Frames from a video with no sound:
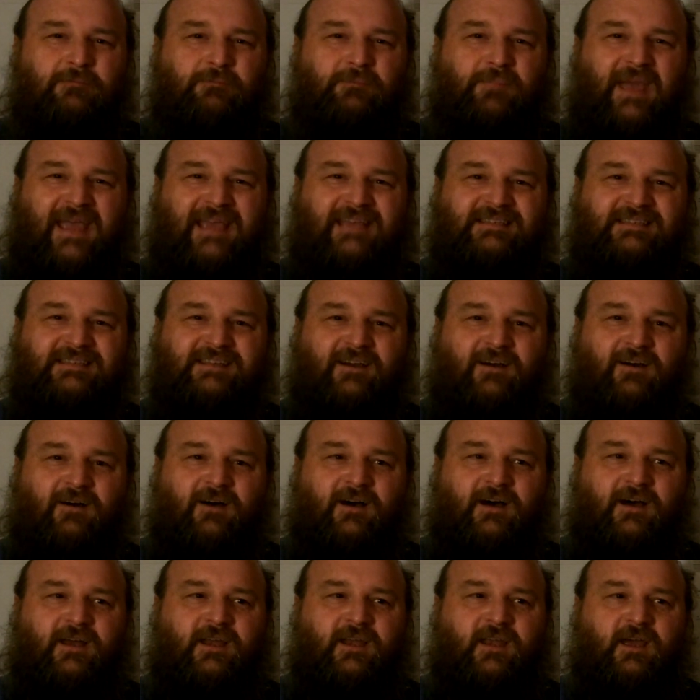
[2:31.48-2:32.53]
based
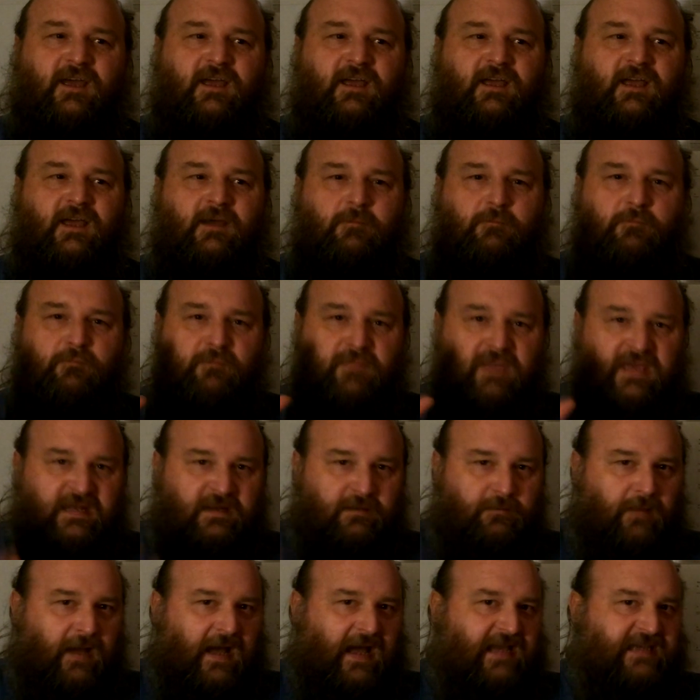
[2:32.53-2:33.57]
on
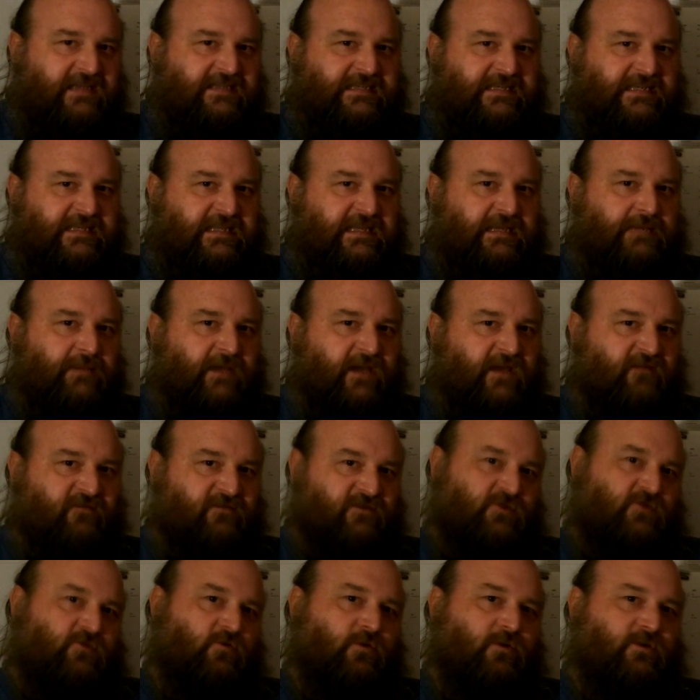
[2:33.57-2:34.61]
minimizing the amount of
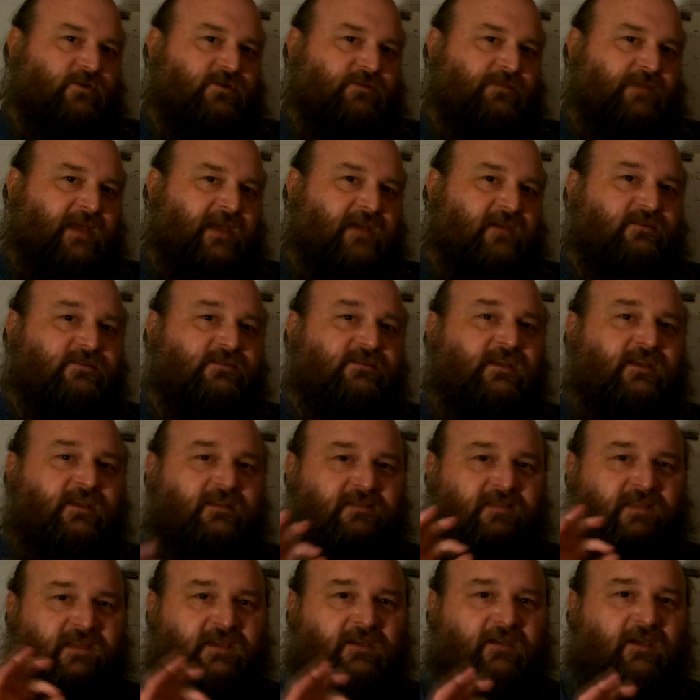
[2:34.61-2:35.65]
storage space
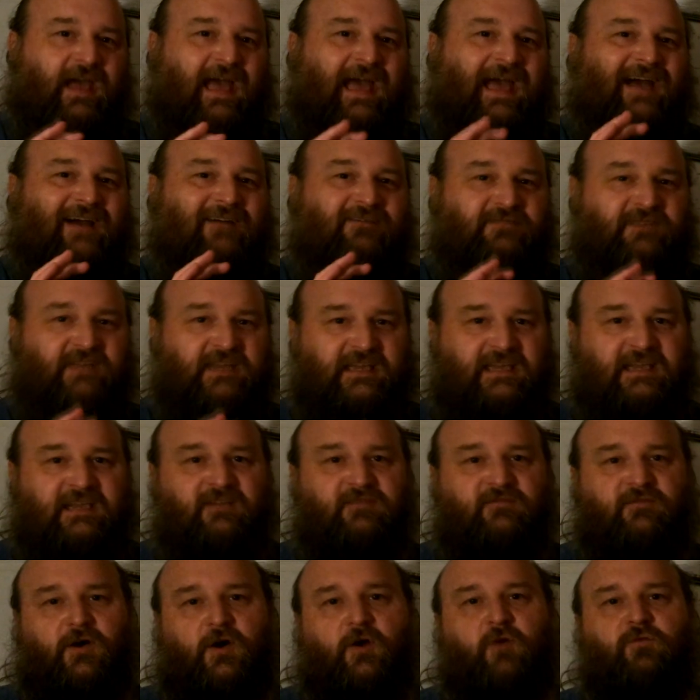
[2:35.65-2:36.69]
that you have to
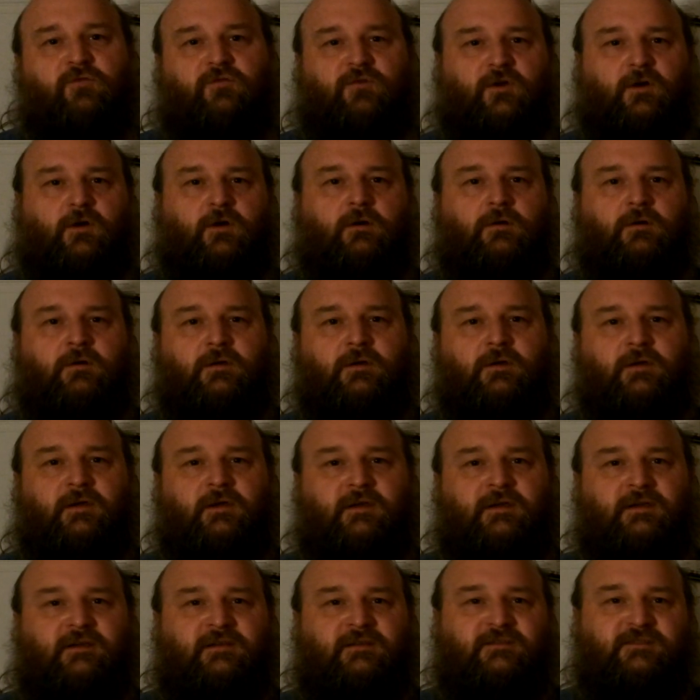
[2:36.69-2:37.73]
give over
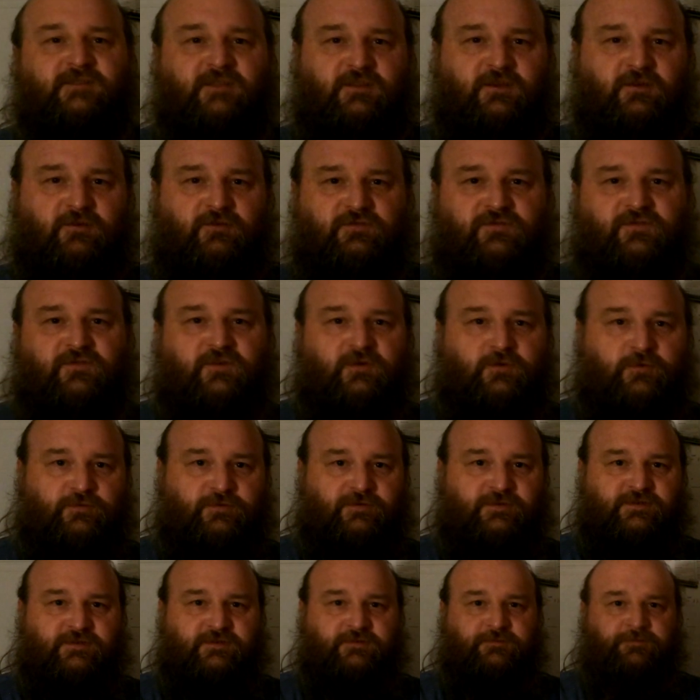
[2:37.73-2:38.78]
to those
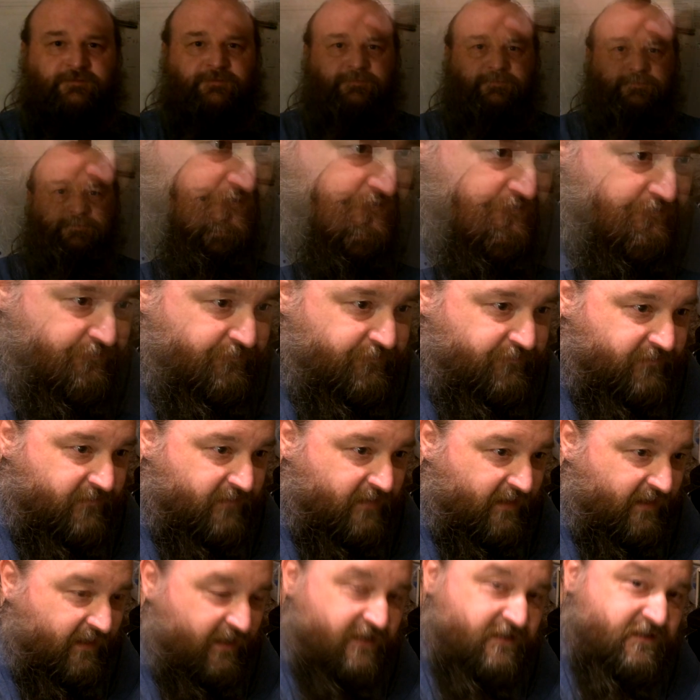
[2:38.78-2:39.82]
foods.
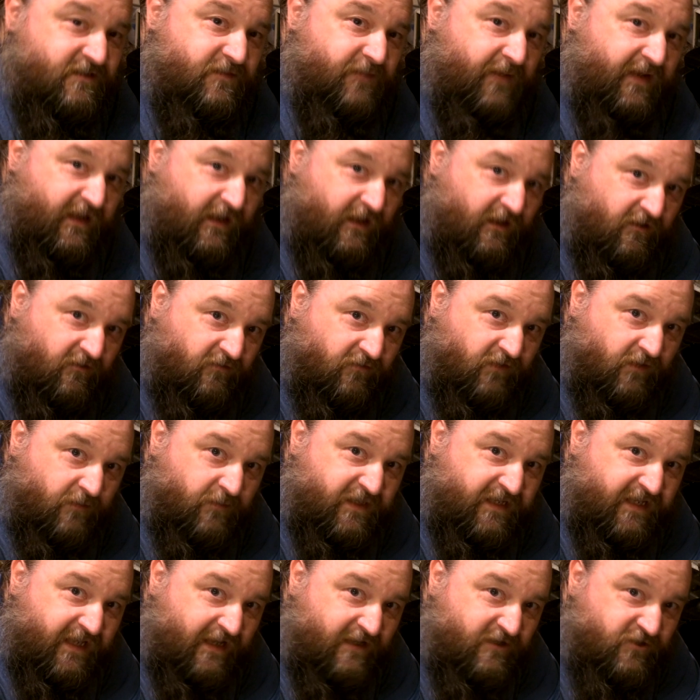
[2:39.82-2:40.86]
And speaking of
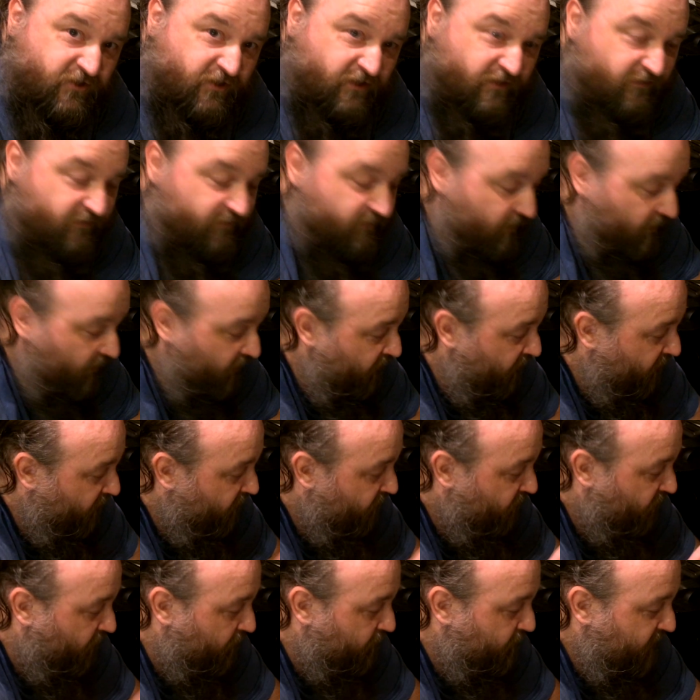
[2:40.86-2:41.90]
limitations,
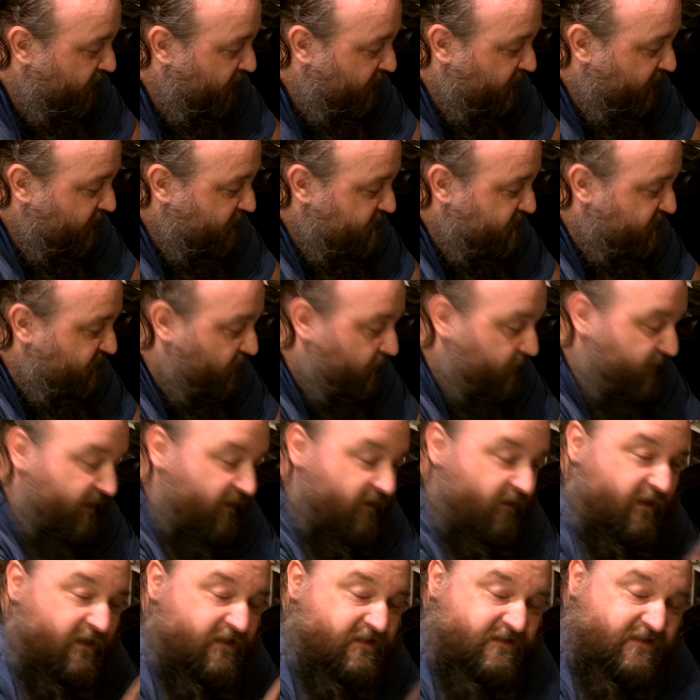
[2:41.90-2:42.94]
for millions of
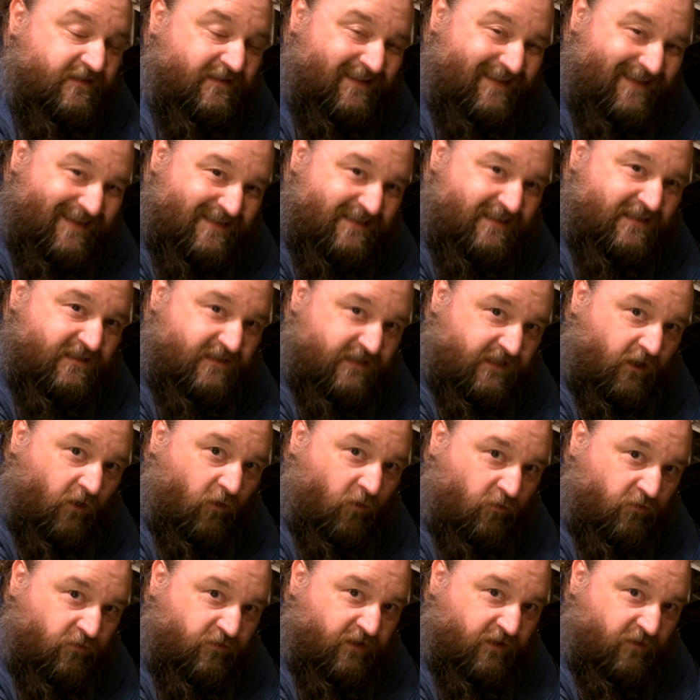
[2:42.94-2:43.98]
Americans, this is the
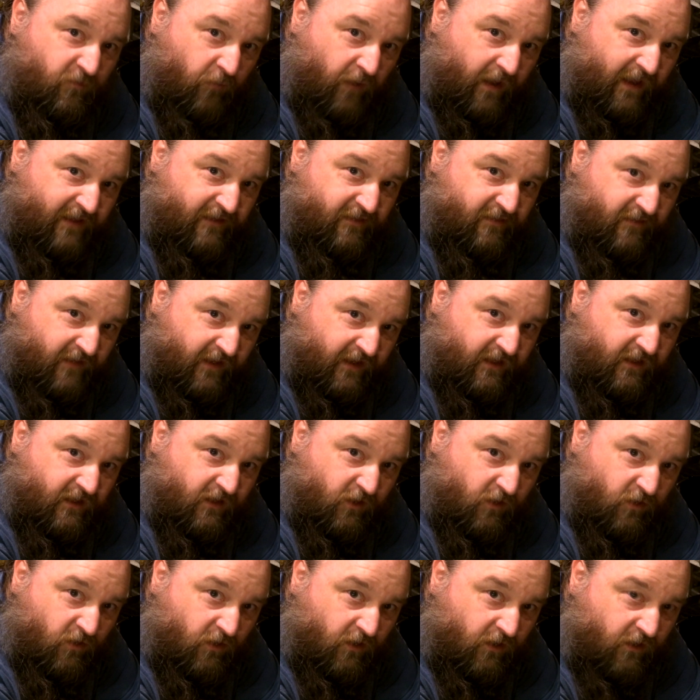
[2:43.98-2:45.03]
only way they can
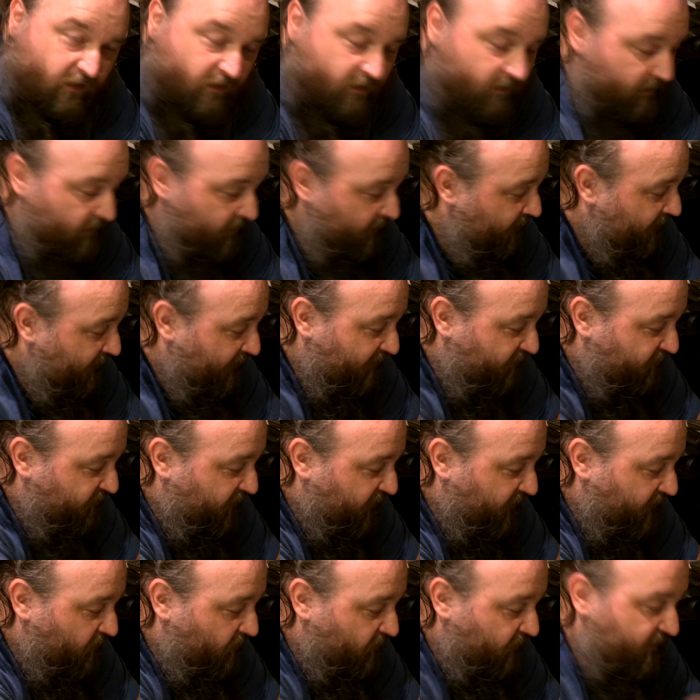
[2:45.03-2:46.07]
cook. If
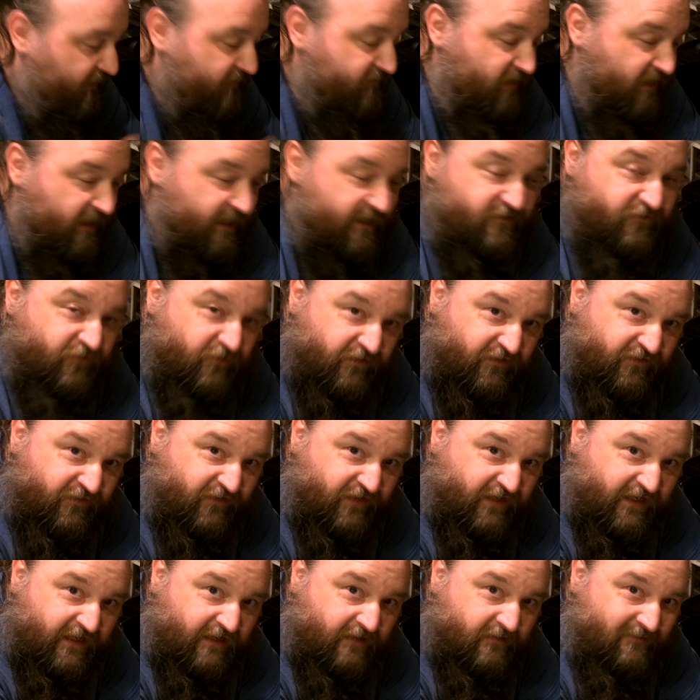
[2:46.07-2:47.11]
they don't have
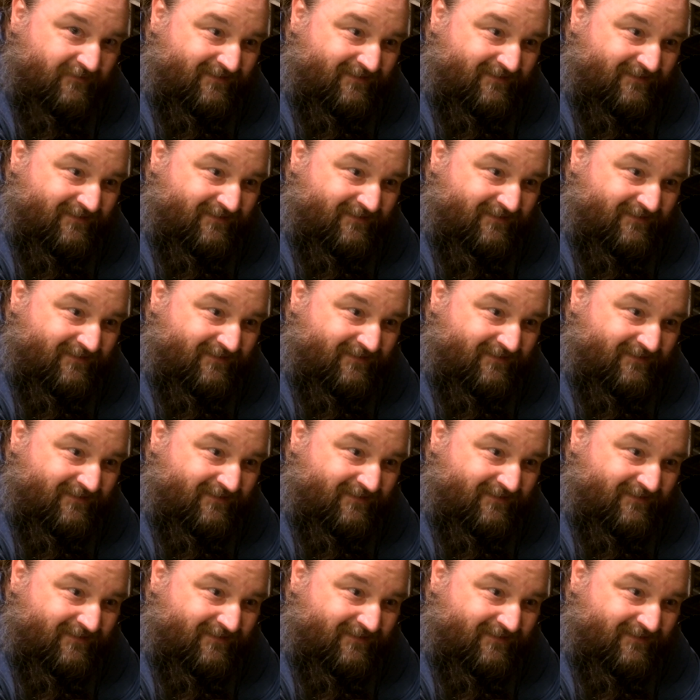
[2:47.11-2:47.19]
electricity,